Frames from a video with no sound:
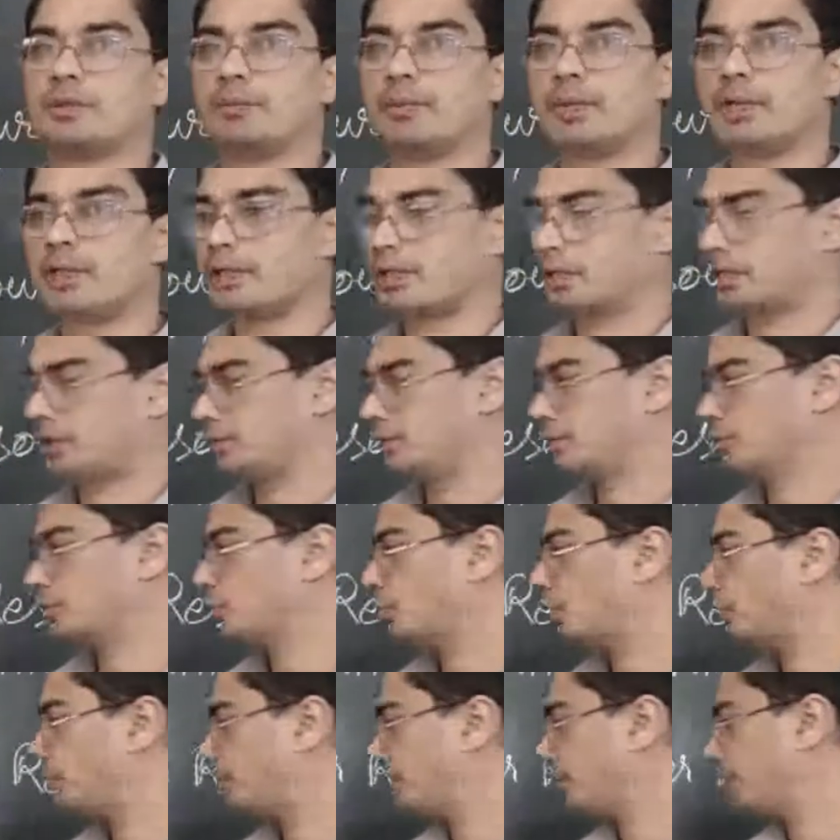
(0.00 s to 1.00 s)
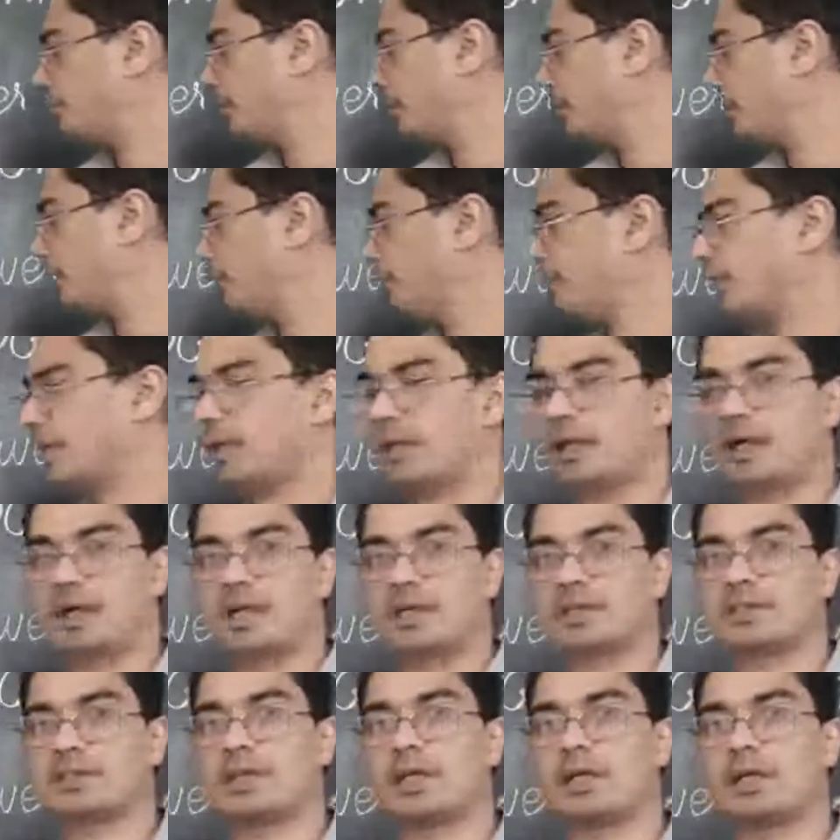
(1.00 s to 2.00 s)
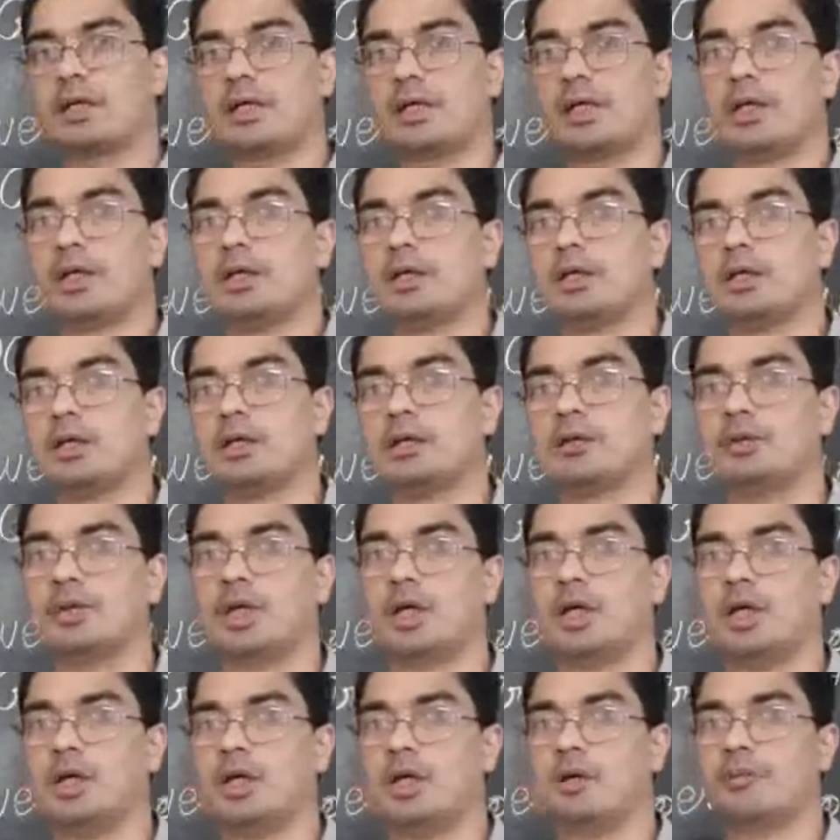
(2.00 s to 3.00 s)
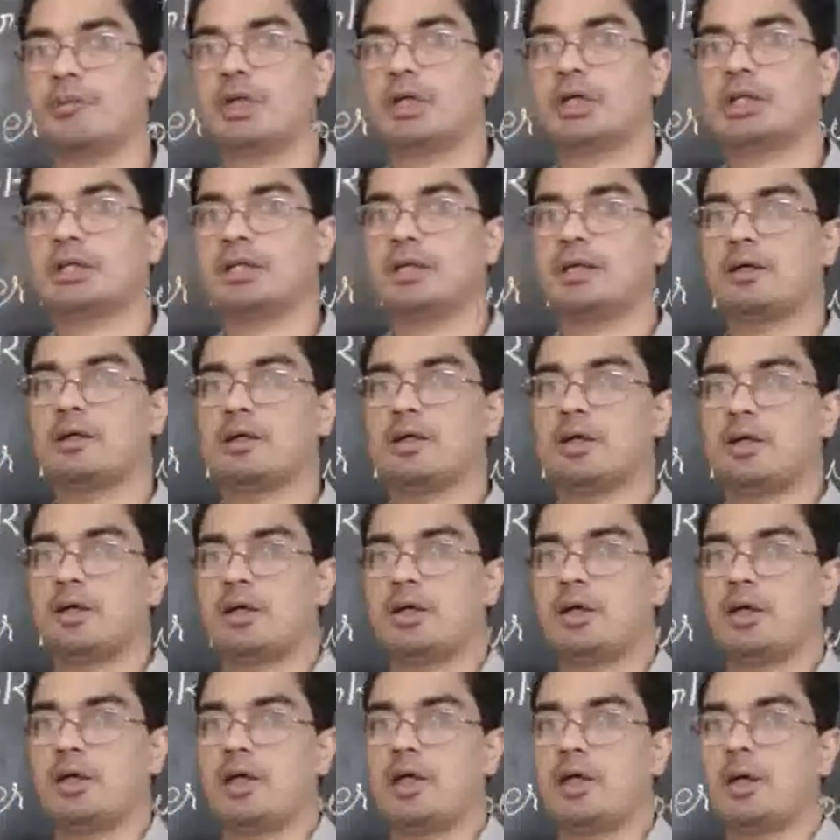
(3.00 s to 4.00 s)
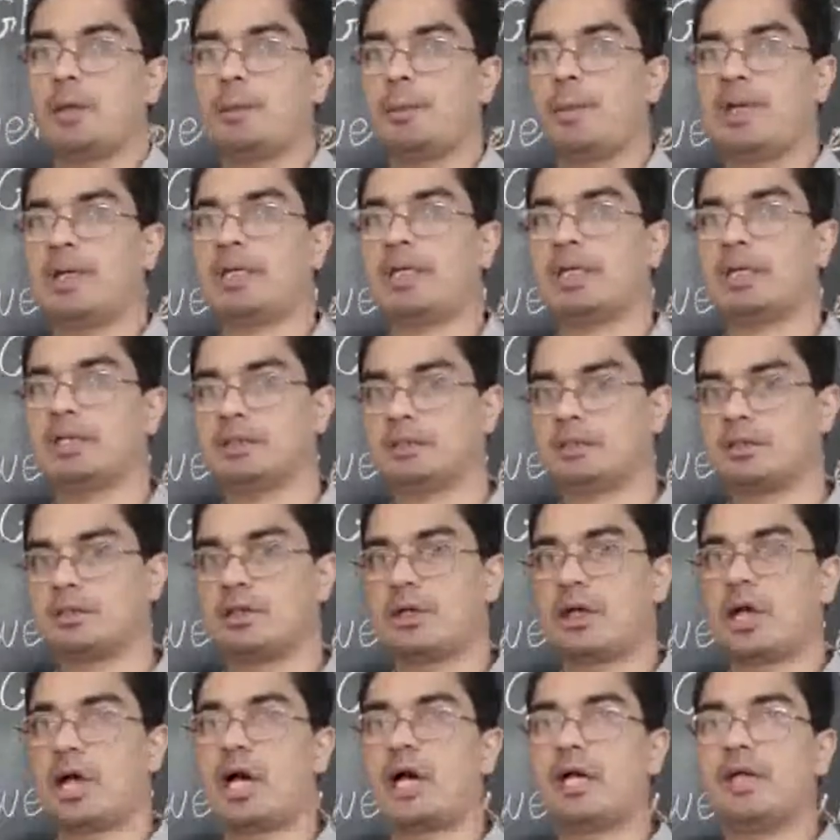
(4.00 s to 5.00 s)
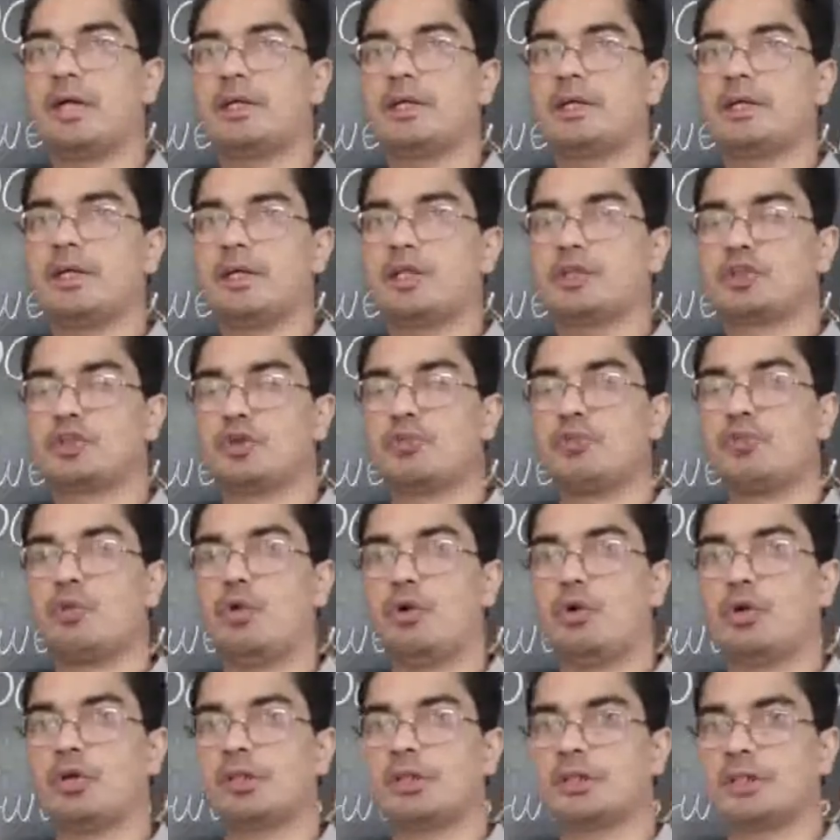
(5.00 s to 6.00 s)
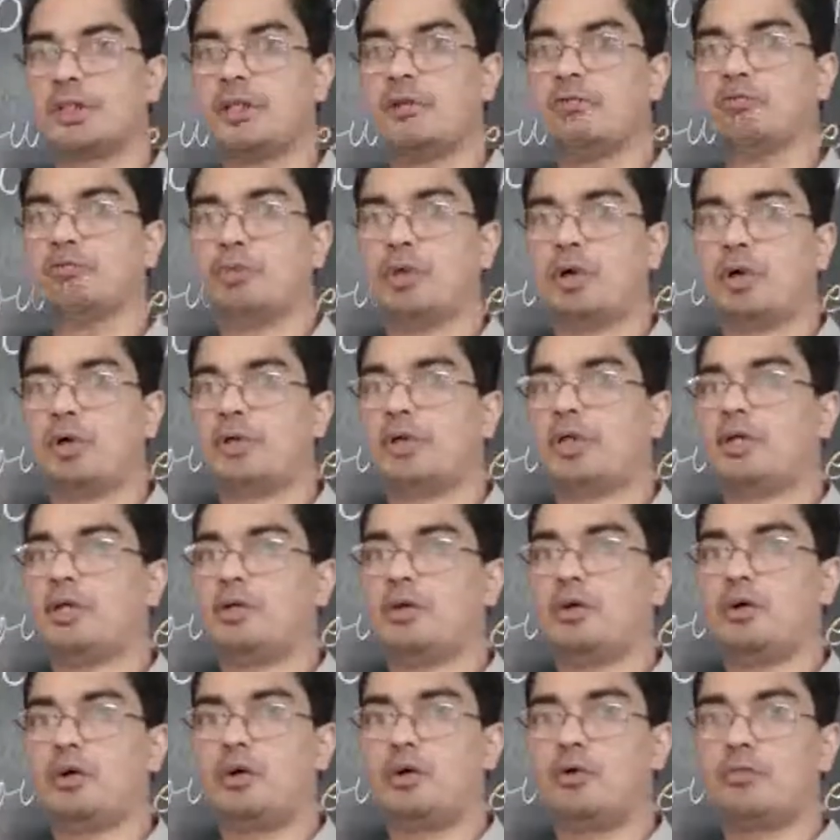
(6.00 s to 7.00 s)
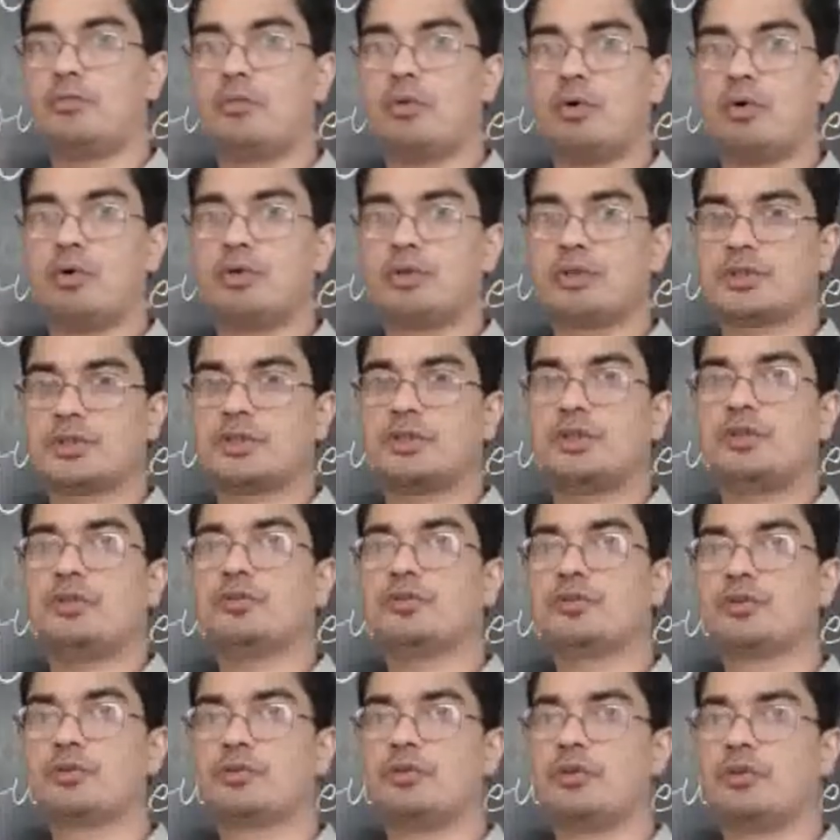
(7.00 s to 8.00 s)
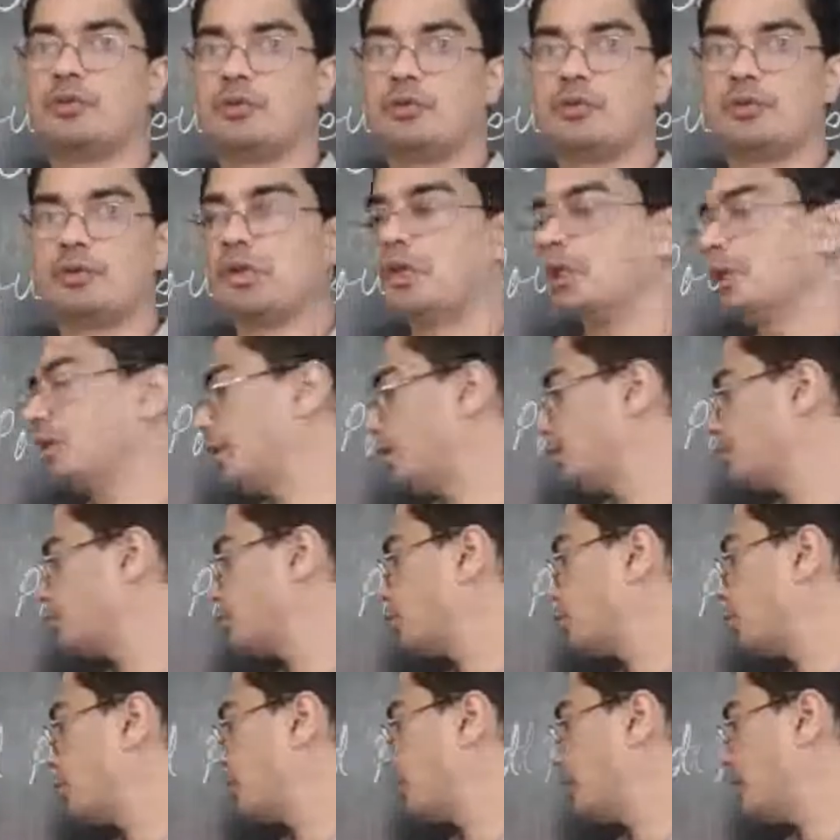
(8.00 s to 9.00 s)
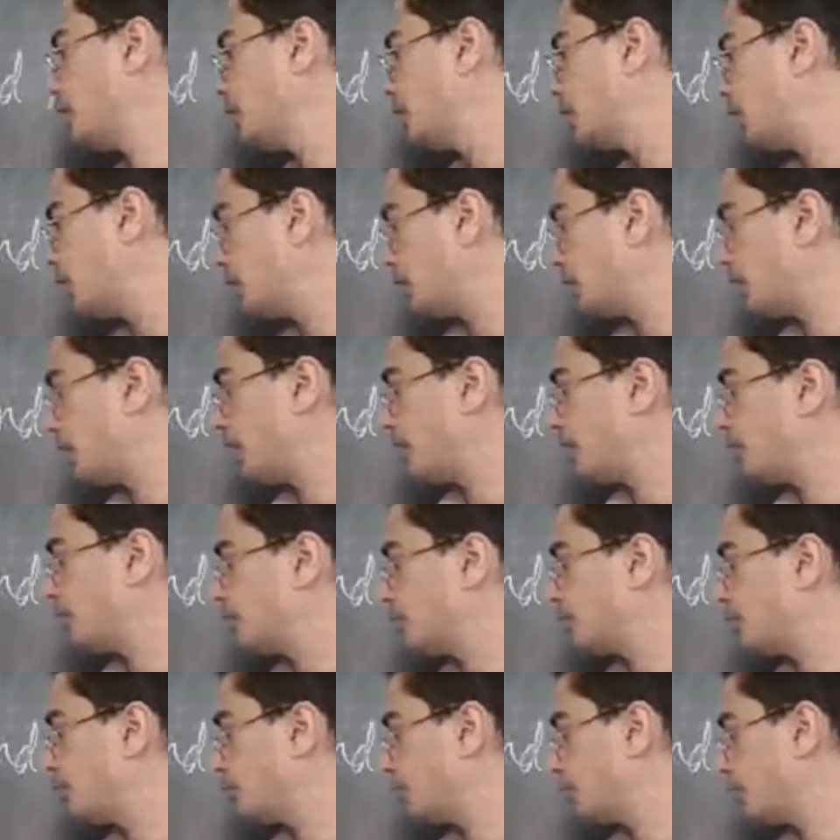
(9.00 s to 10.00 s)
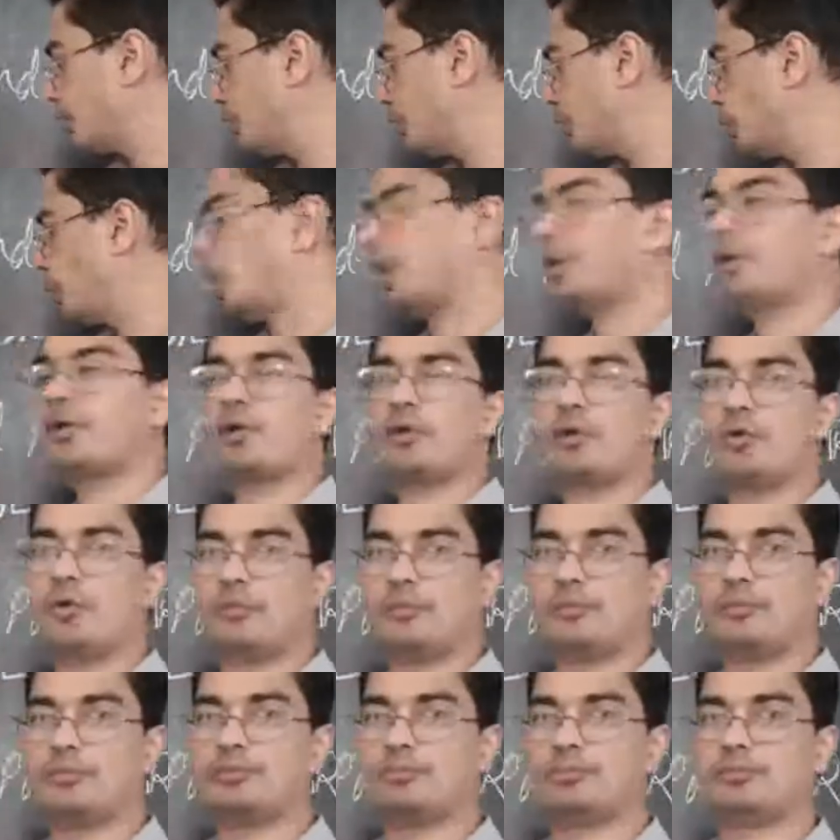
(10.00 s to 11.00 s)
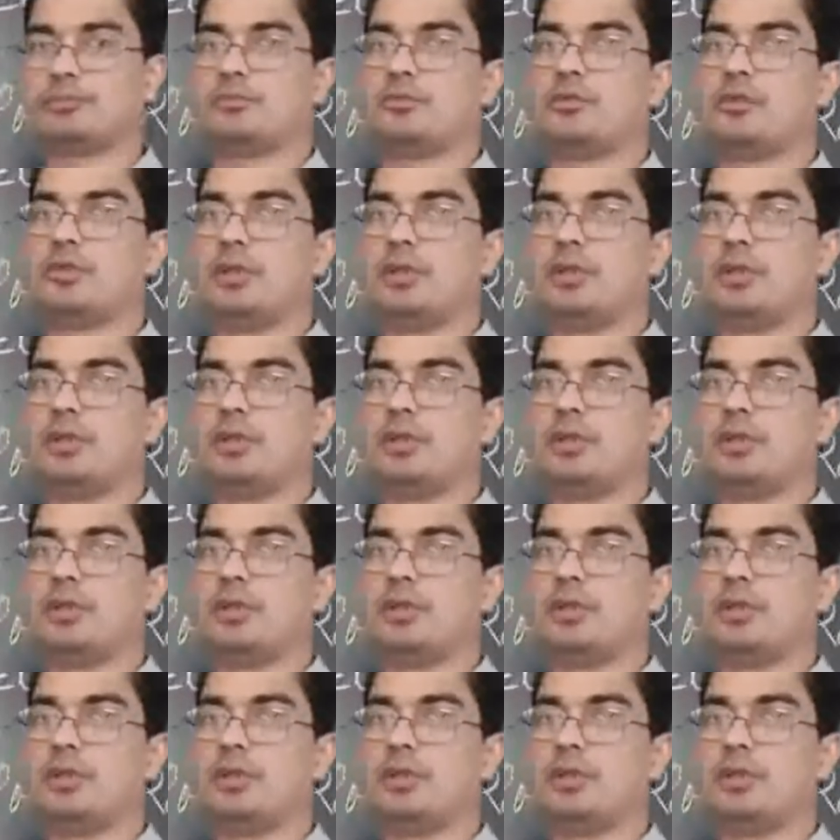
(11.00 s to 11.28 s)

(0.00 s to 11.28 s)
minerals. So from there we can understand among the metals, iron is the most important or most useful. That's why that is put into one group.